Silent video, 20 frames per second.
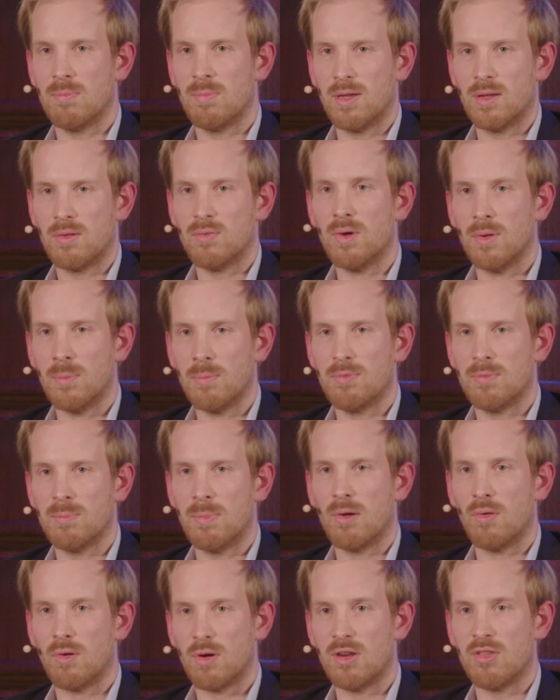by groups,
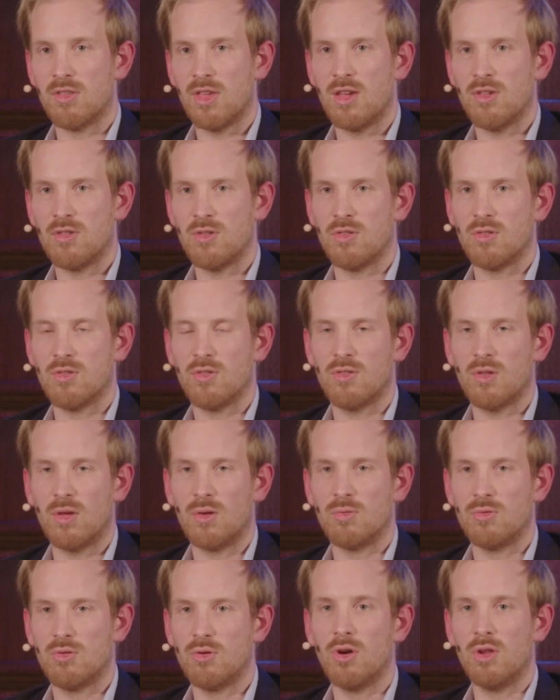by organizations,
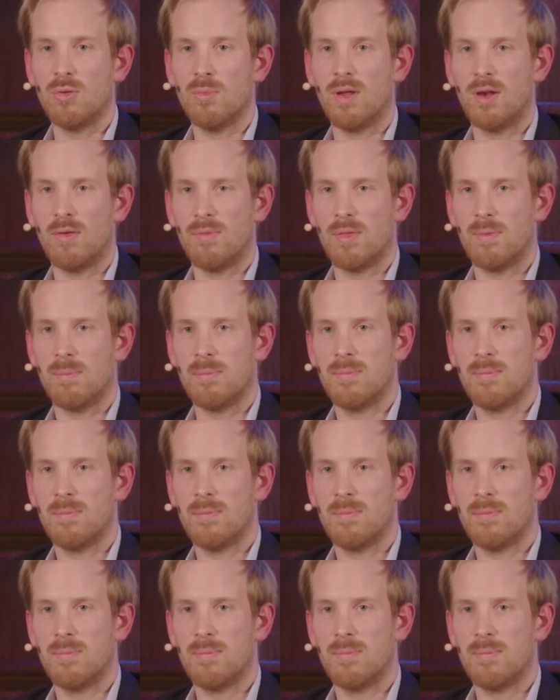so join one of them.